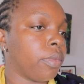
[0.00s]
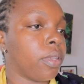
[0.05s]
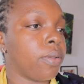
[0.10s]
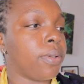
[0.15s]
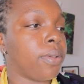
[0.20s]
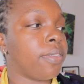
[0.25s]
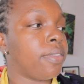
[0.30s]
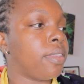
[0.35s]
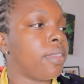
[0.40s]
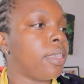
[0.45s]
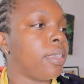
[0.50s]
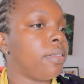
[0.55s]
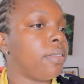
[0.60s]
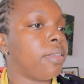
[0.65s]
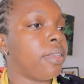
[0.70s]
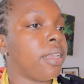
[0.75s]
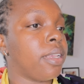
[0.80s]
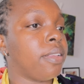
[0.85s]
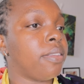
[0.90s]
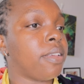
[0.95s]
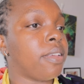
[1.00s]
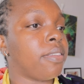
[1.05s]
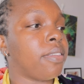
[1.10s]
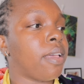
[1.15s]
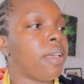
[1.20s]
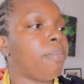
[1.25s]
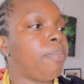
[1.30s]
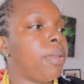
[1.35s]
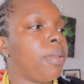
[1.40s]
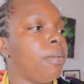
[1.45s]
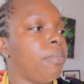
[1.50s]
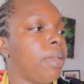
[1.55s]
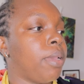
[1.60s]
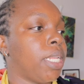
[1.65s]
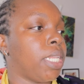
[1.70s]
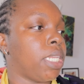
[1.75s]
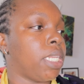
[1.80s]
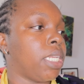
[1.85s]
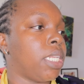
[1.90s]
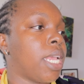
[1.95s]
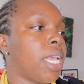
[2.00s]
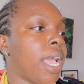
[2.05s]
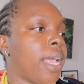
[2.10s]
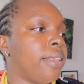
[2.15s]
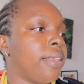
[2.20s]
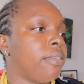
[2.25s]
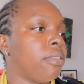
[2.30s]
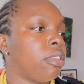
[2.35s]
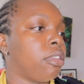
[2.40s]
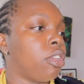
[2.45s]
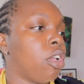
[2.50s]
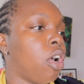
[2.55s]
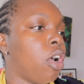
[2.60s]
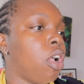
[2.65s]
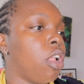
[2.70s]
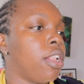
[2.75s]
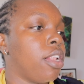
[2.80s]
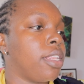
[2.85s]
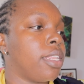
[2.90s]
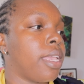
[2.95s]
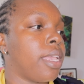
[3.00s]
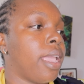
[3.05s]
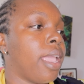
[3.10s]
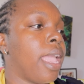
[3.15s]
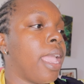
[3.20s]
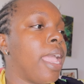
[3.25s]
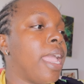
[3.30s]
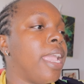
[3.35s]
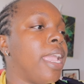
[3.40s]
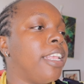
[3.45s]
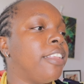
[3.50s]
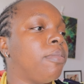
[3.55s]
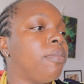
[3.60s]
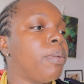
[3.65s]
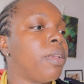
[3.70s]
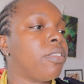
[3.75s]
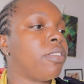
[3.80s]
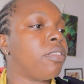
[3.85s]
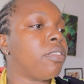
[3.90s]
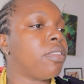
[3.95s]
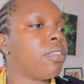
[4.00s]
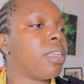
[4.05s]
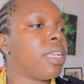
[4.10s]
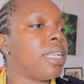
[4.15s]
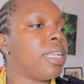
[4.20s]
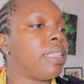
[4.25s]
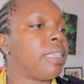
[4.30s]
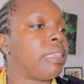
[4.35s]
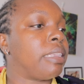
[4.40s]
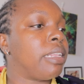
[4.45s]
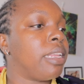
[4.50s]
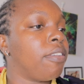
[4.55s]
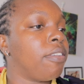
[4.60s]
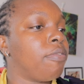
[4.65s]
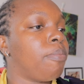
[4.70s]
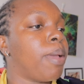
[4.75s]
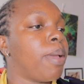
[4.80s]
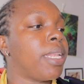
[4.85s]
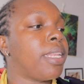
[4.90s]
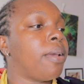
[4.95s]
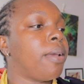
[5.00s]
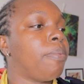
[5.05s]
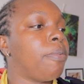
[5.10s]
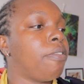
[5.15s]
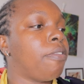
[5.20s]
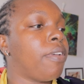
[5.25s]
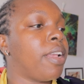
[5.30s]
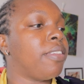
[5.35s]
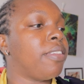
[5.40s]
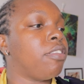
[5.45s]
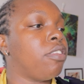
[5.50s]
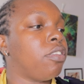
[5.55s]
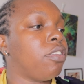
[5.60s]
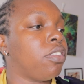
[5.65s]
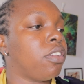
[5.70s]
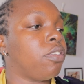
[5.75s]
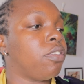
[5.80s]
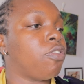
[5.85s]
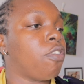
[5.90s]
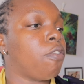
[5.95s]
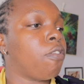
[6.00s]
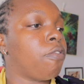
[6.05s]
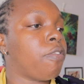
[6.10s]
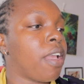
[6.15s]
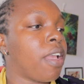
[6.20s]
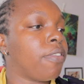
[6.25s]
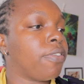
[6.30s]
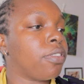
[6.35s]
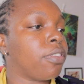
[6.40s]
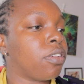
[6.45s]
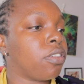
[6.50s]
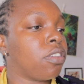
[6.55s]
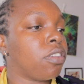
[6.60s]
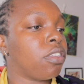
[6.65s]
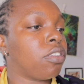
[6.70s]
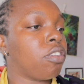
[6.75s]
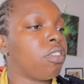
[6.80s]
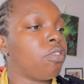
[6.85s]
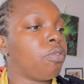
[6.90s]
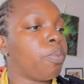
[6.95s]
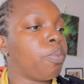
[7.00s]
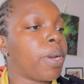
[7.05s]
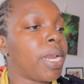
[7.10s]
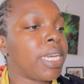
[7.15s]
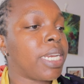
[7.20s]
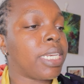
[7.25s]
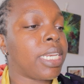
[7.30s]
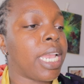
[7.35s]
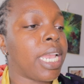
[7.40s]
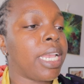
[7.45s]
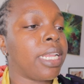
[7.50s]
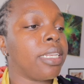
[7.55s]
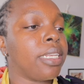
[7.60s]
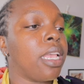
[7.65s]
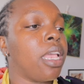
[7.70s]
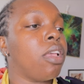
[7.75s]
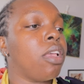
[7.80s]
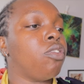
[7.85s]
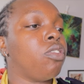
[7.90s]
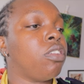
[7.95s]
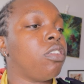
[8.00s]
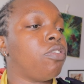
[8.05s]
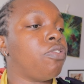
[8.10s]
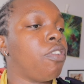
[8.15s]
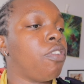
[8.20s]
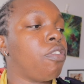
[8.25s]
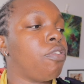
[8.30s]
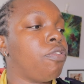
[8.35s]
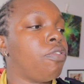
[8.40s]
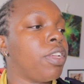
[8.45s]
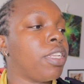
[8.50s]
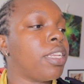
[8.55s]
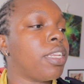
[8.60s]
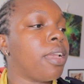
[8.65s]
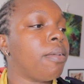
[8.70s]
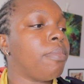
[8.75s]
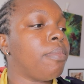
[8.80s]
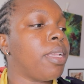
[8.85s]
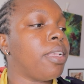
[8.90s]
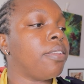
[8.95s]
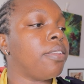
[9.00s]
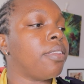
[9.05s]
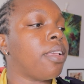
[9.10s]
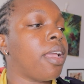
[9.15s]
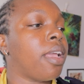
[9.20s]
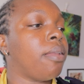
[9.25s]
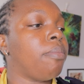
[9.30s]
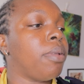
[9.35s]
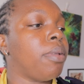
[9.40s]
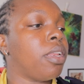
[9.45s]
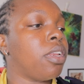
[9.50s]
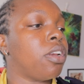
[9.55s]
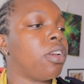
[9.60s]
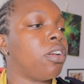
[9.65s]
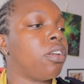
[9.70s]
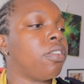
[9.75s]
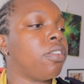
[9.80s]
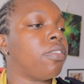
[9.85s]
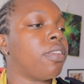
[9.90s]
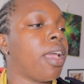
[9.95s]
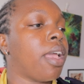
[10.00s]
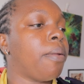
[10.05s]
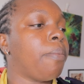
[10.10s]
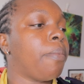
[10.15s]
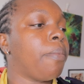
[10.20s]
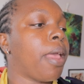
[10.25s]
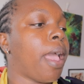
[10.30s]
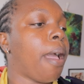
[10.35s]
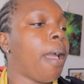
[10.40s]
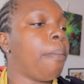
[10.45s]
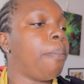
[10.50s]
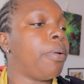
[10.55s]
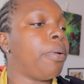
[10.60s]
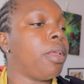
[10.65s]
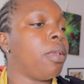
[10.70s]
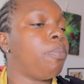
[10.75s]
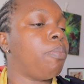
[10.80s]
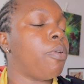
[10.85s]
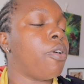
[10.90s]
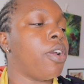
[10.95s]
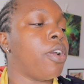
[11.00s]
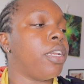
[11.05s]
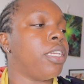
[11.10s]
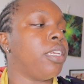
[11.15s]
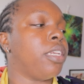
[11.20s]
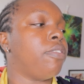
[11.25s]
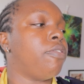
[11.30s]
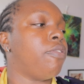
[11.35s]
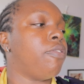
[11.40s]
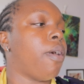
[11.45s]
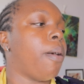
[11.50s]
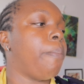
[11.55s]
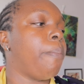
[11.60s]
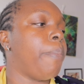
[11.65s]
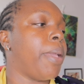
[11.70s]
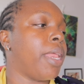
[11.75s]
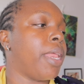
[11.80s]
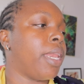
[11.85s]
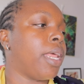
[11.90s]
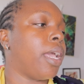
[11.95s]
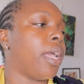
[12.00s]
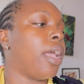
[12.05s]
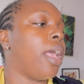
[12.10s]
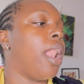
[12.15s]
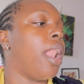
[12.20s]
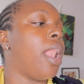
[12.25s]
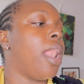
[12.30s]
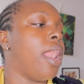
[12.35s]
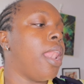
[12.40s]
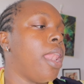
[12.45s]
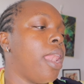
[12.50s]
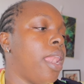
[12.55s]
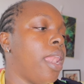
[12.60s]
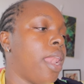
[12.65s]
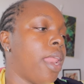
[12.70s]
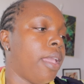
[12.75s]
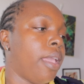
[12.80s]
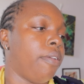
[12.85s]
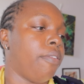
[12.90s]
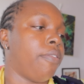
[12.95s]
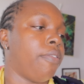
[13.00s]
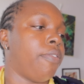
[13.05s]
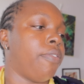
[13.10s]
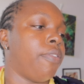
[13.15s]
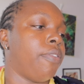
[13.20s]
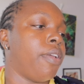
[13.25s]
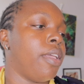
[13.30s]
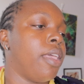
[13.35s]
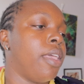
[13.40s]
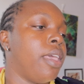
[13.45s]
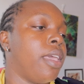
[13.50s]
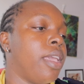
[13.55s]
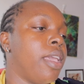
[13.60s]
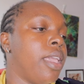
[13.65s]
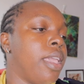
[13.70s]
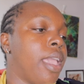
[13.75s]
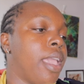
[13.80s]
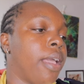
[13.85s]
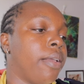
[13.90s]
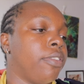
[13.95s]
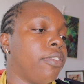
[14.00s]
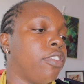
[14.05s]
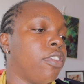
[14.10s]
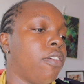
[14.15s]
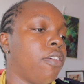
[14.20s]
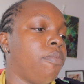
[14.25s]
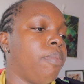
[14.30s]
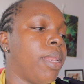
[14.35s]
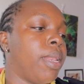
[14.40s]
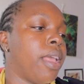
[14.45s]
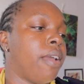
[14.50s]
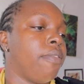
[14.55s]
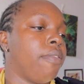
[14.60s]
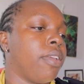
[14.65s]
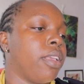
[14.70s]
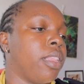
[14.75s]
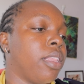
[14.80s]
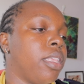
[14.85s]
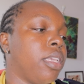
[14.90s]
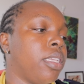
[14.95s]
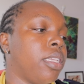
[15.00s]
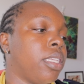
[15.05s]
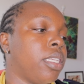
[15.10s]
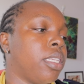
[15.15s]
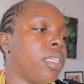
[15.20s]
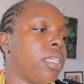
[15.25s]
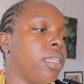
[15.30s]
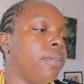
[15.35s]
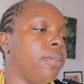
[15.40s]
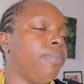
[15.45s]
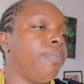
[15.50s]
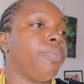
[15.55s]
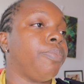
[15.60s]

what's this it's a supplement it has all the it's based it's live better provides nutrients from five sources of protein 24 vitamins and minerals and a prebiotic for a better life yeah so i've been having this